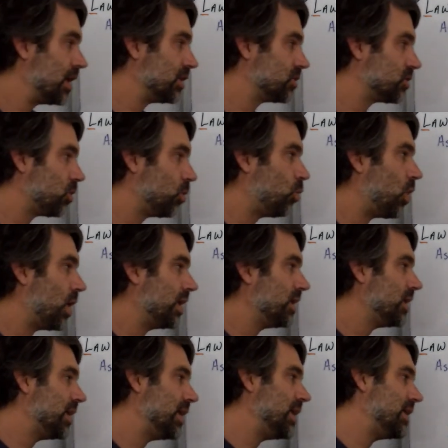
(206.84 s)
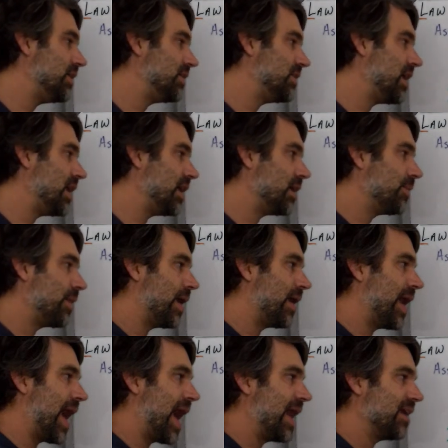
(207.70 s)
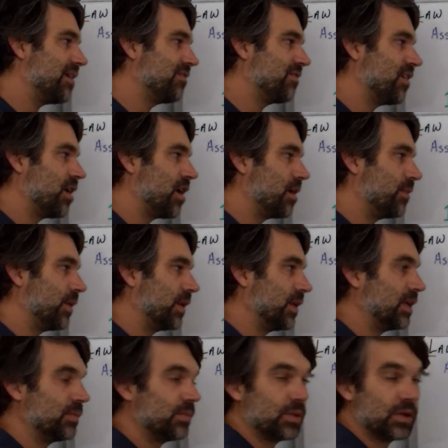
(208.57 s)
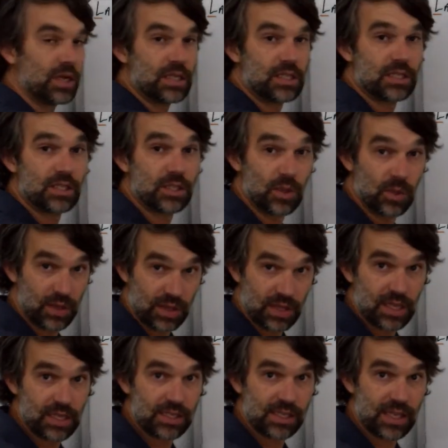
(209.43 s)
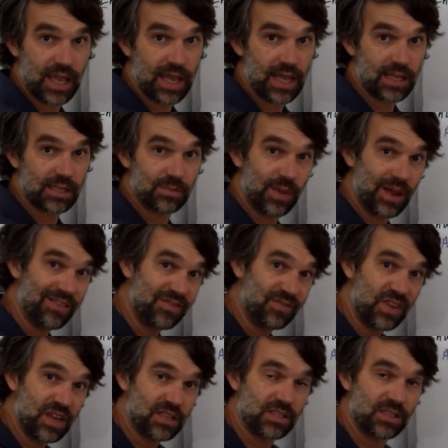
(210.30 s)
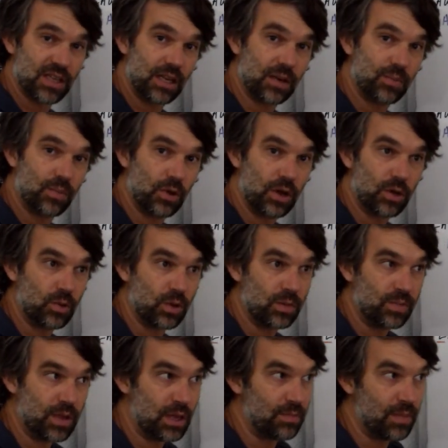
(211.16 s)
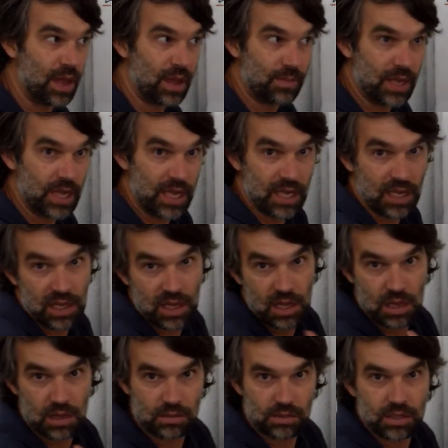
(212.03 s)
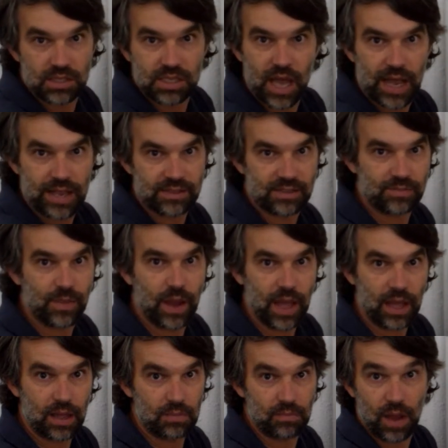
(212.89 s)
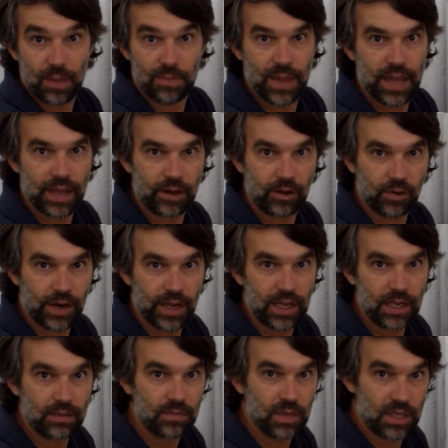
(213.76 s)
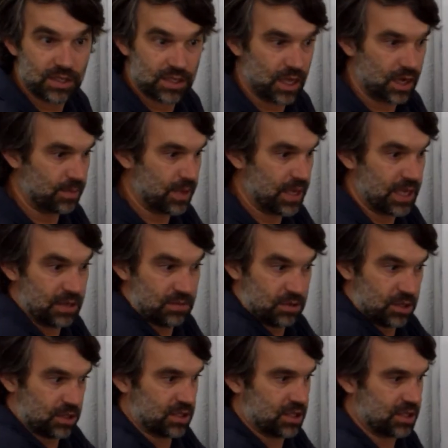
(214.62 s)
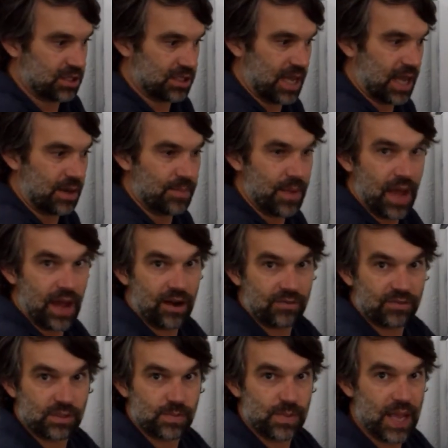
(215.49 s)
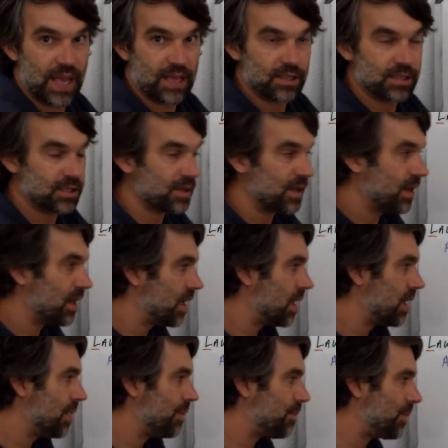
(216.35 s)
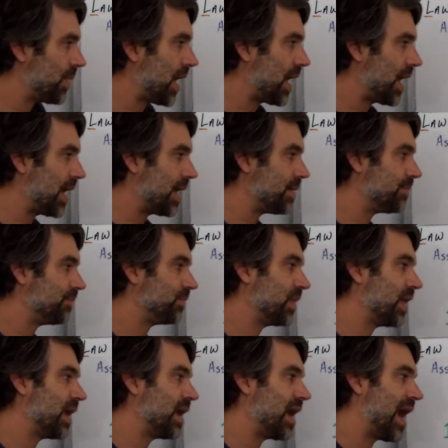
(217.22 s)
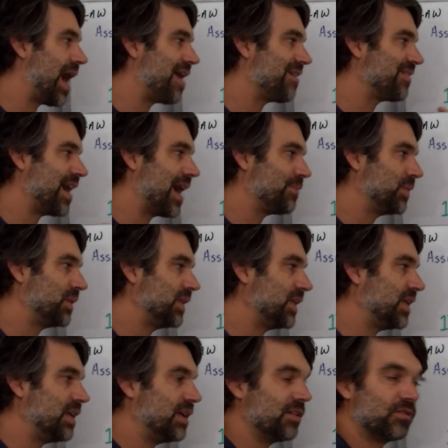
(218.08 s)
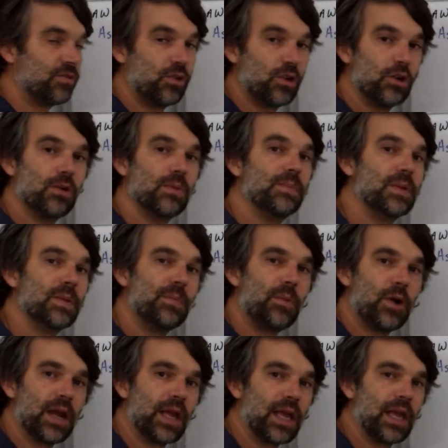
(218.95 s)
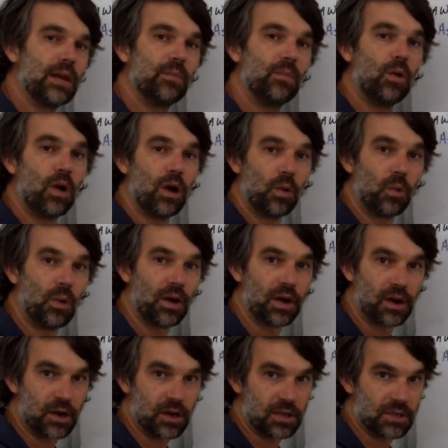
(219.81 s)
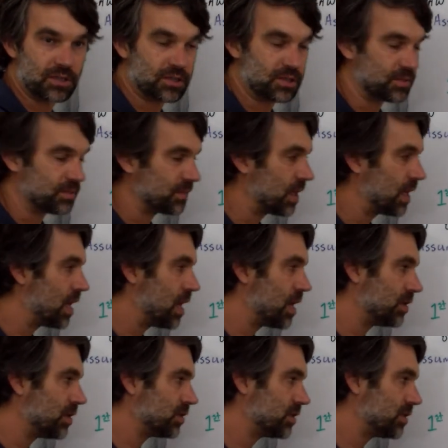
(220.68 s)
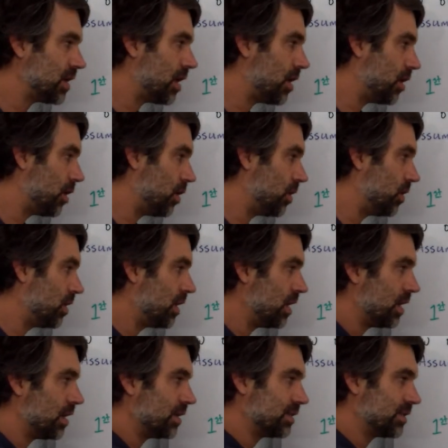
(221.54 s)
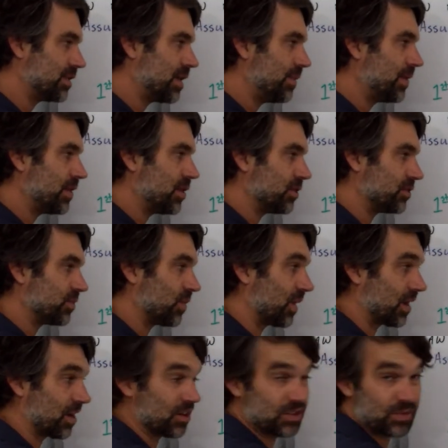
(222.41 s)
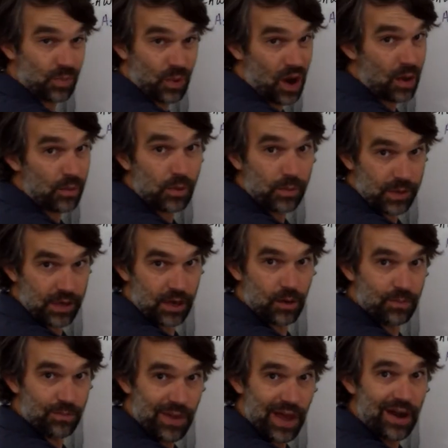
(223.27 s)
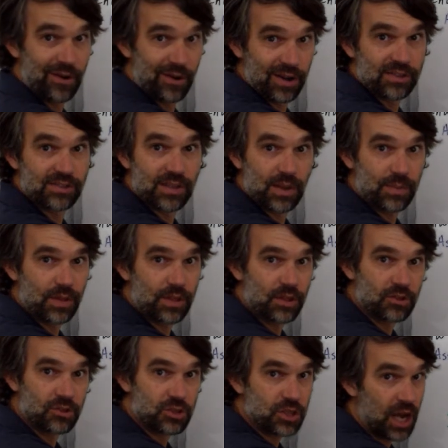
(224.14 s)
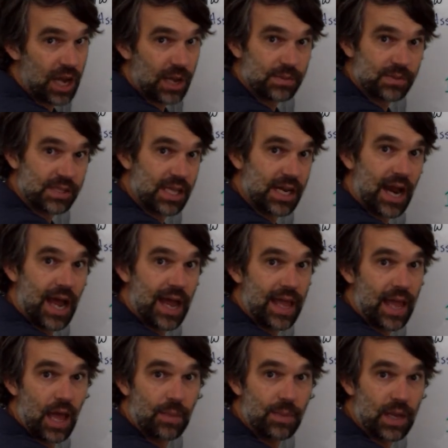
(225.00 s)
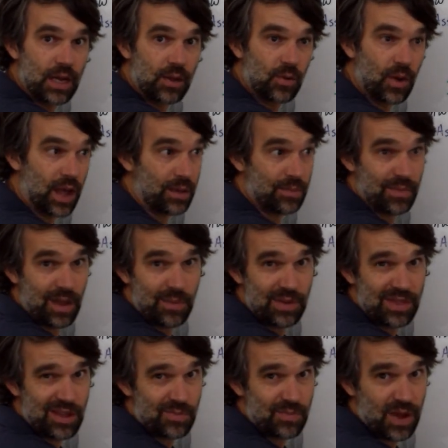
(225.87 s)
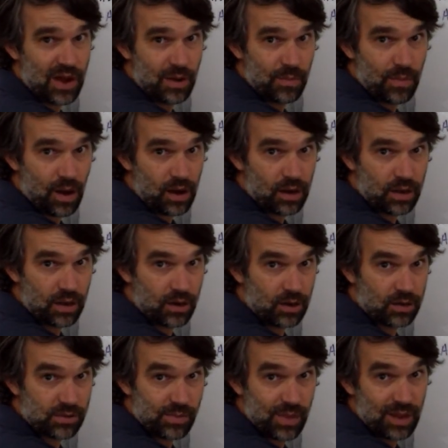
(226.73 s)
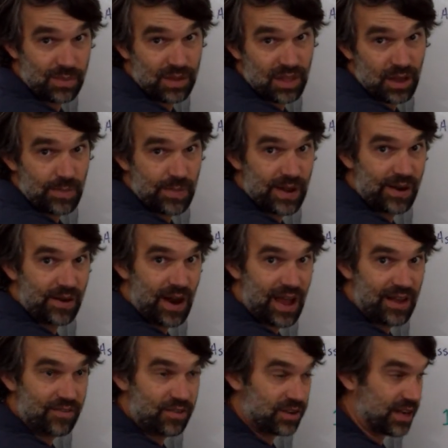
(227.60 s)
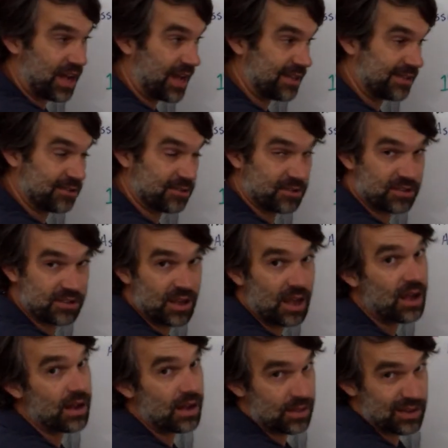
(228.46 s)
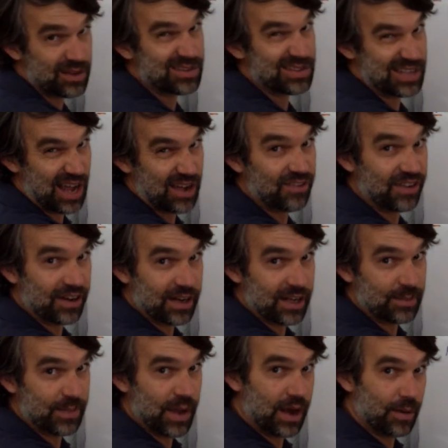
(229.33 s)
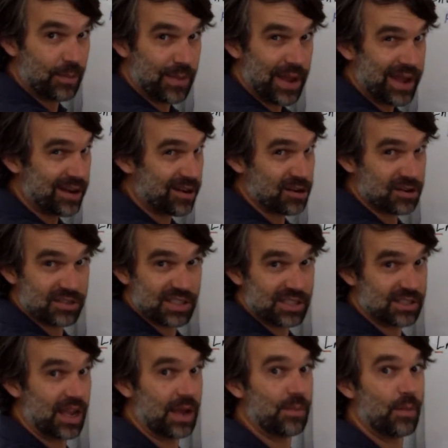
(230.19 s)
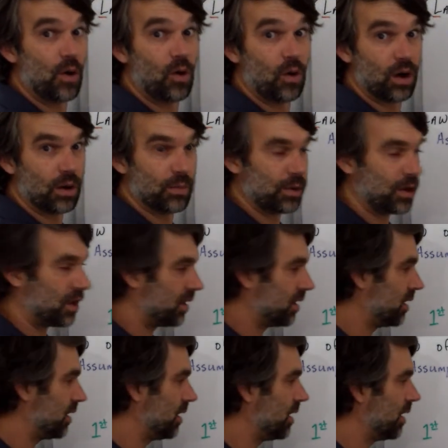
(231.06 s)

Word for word: So one key thing about adding variable inputs, so in this case, my fixed input would be maybe the size of my, my bakery. It's going to be just a set amount of space. But I've got plenty of room to bring in more workers. So, some of those workers probably are better at some of those jobs than I am anyway. Maybe they're better marketers, maybe they're better advertisers. They're definitely better bakers because I'm horrible.